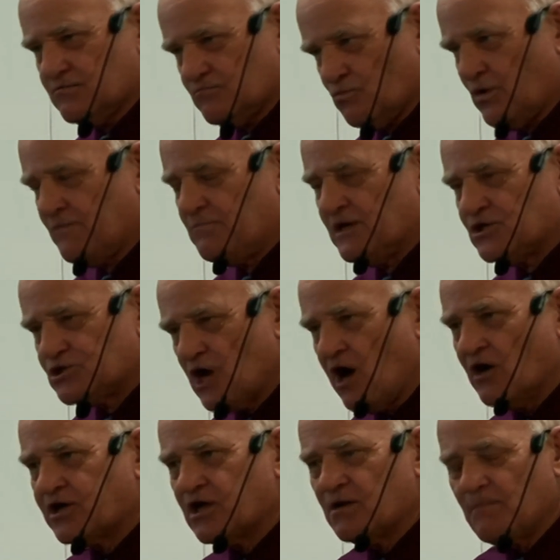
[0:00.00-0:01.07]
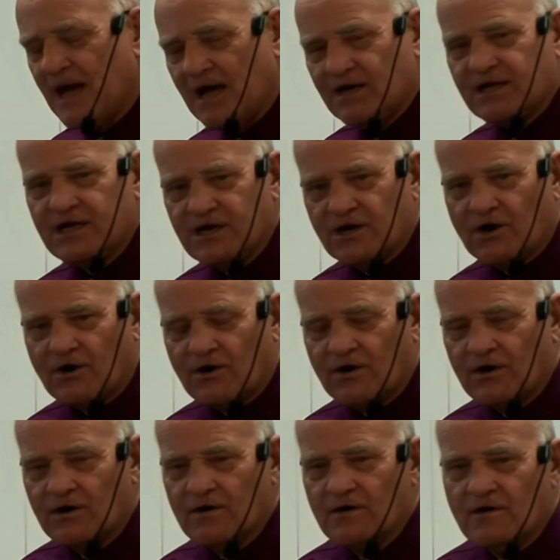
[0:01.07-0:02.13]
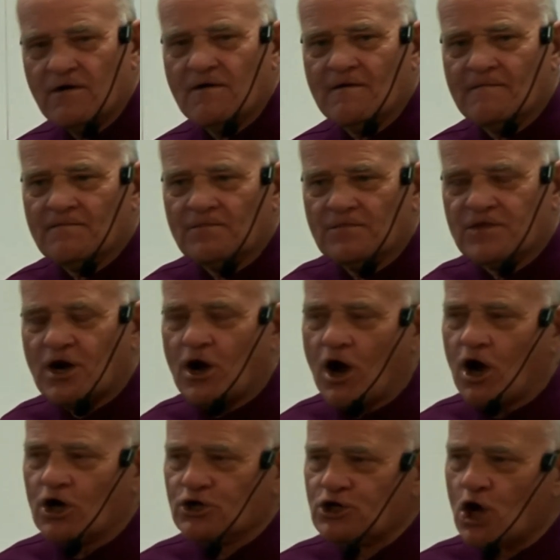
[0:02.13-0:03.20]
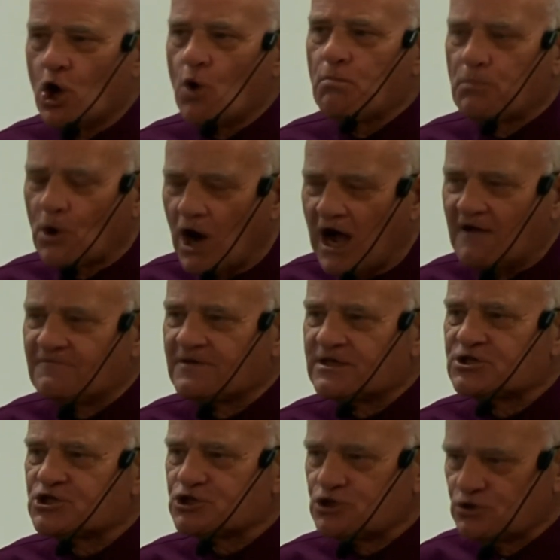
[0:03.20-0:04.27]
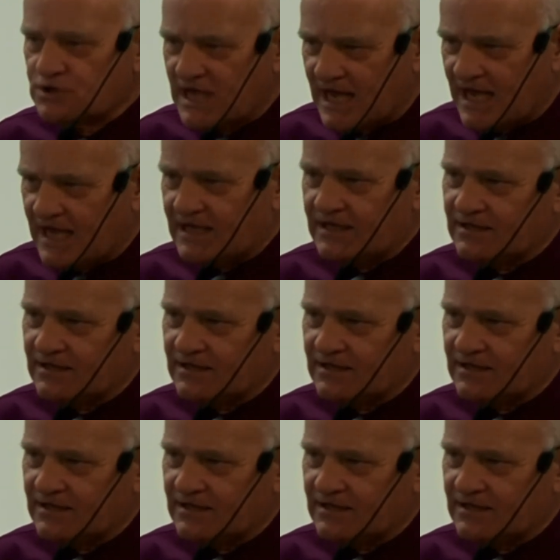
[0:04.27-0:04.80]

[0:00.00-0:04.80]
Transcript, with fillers: we've been talking about here, there are no prophets today.